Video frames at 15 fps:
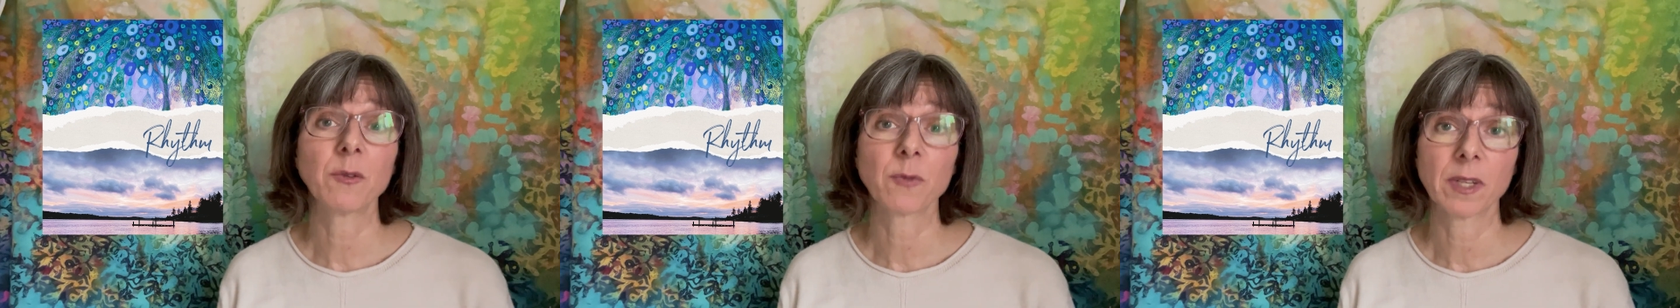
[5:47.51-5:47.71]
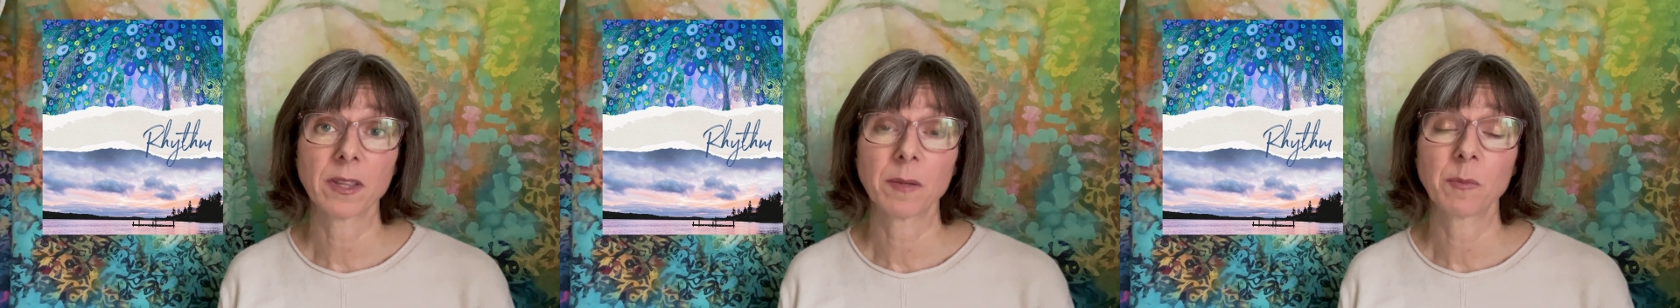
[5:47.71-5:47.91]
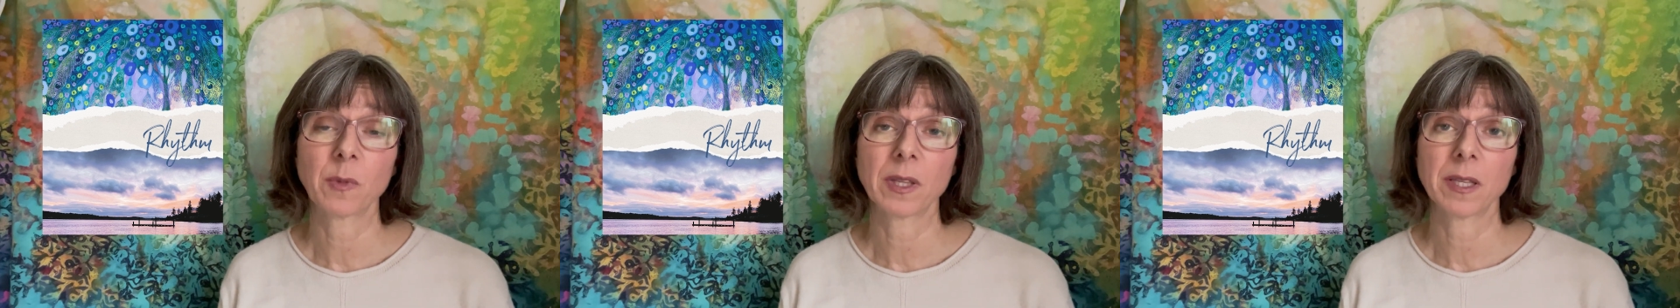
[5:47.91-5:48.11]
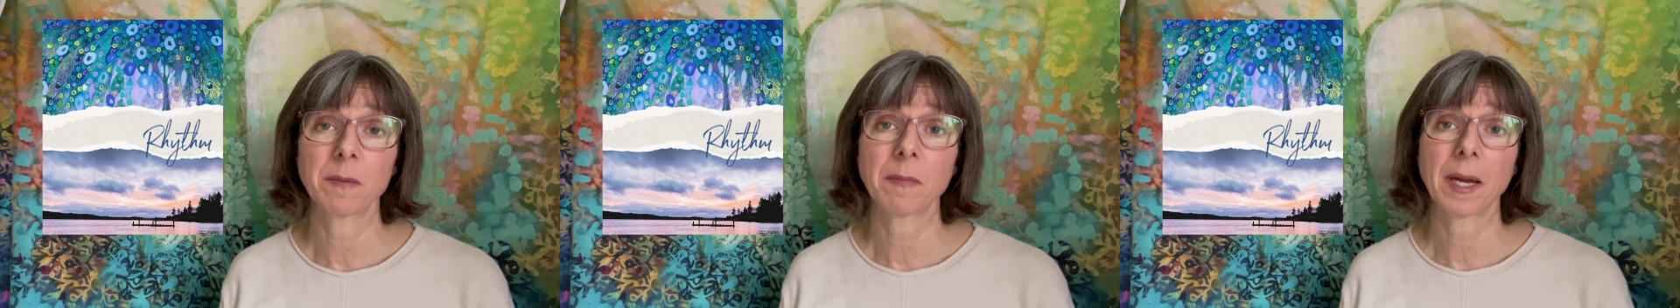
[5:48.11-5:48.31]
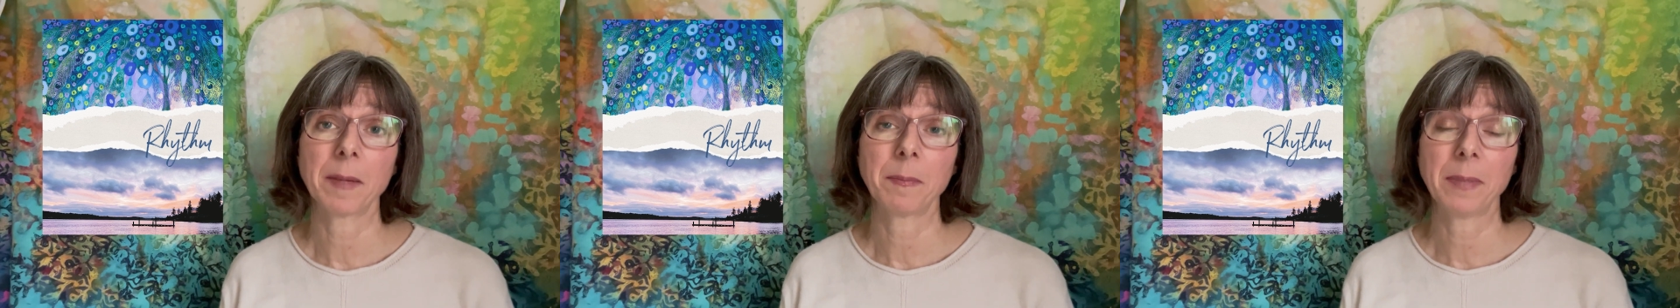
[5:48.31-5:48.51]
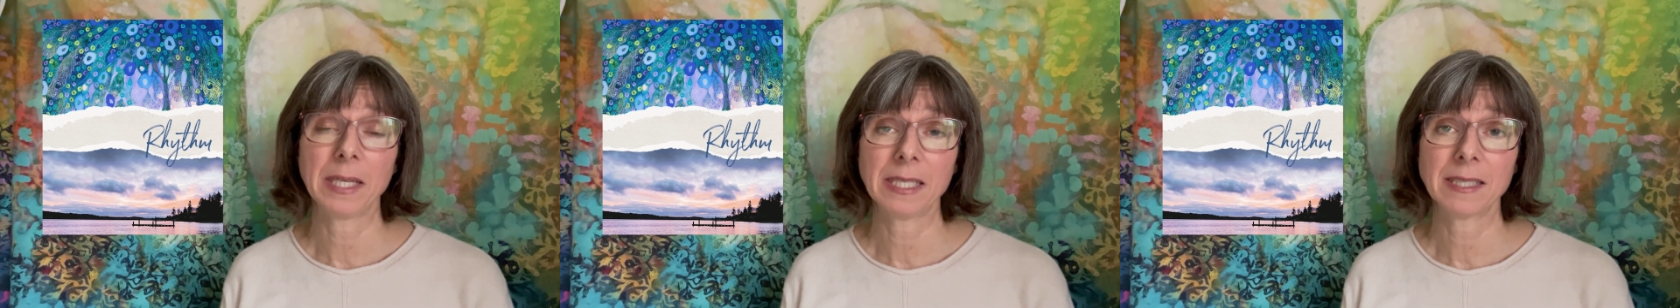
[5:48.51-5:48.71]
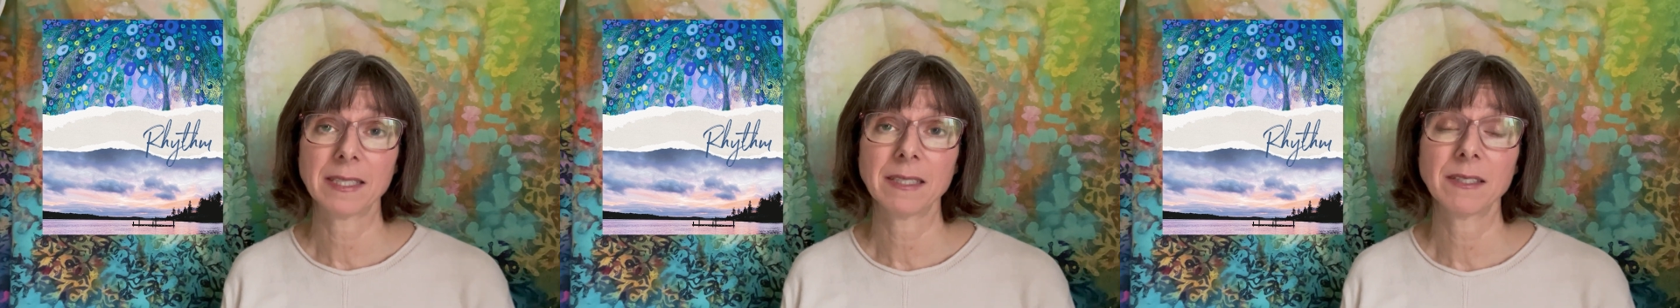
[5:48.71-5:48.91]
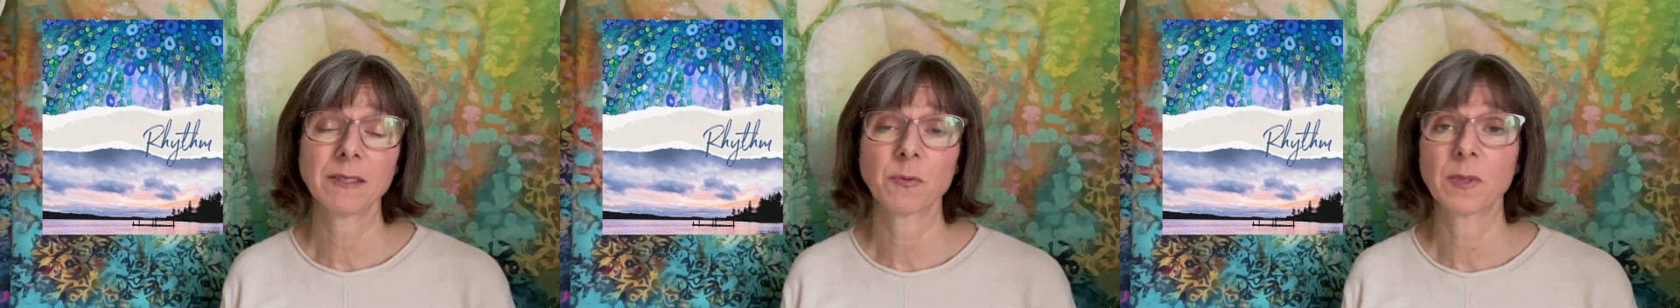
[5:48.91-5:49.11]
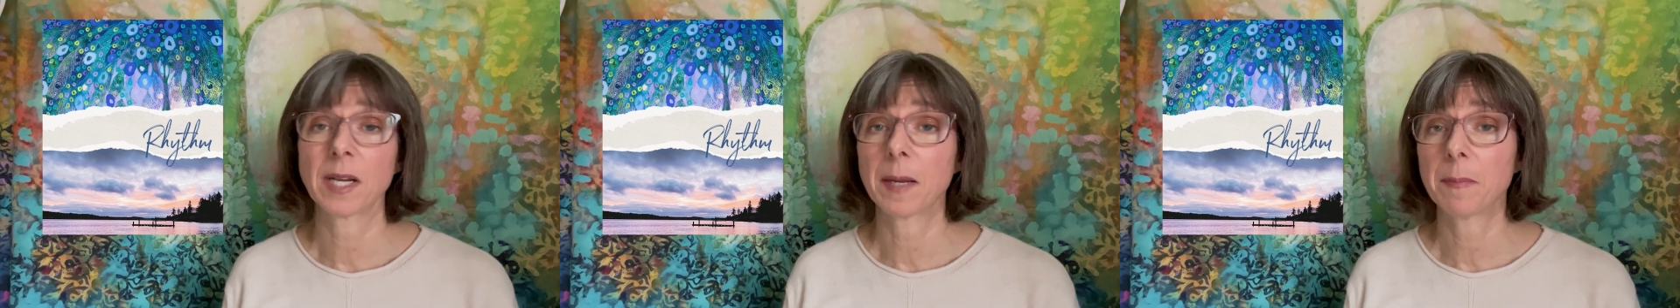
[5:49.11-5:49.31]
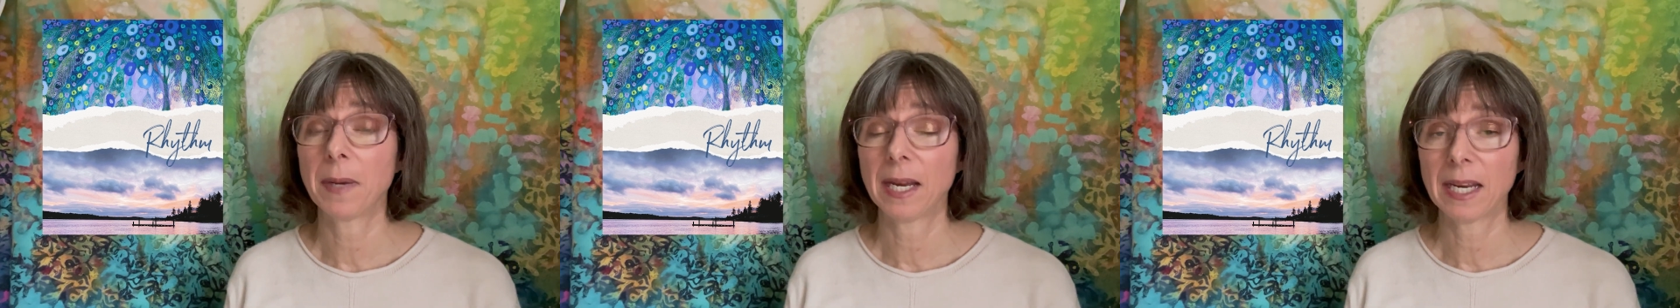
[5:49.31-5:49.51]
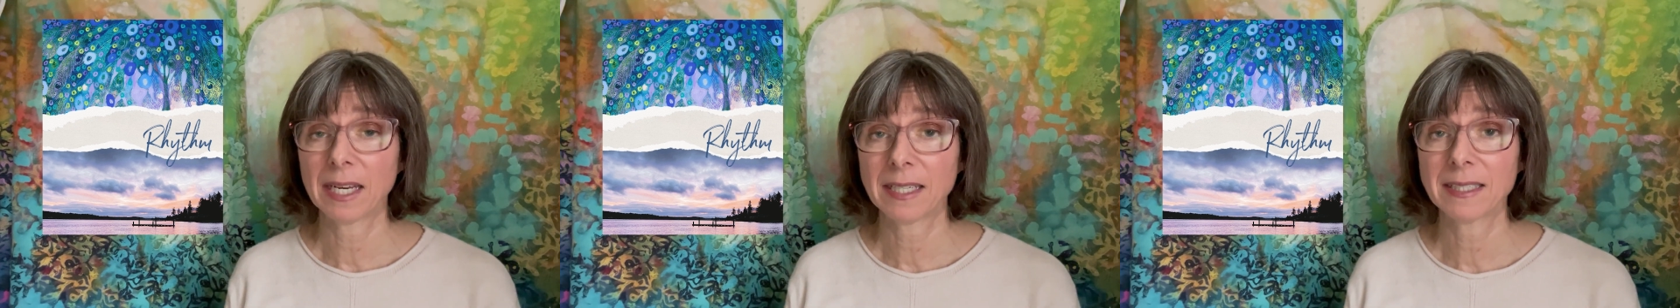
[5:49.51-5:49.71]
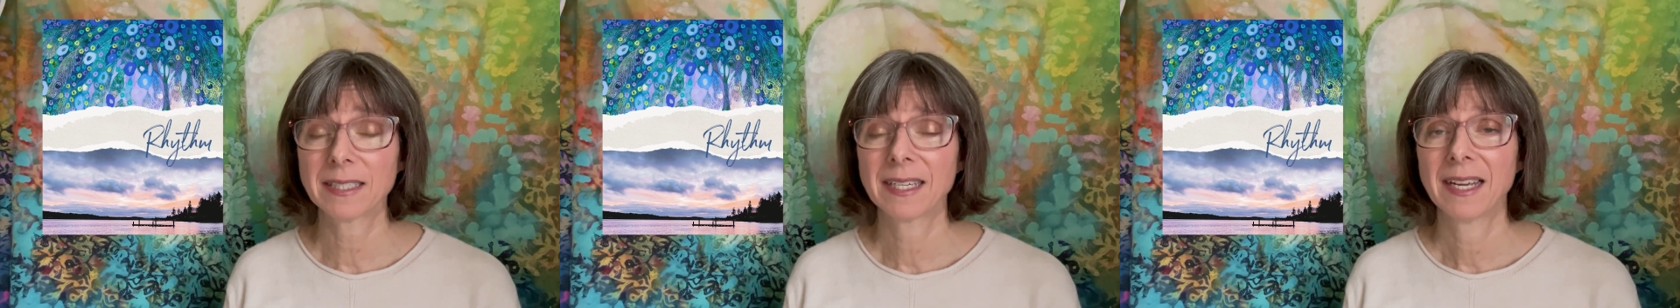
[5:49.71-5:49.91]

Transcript: rhythm within my pieces when I paint.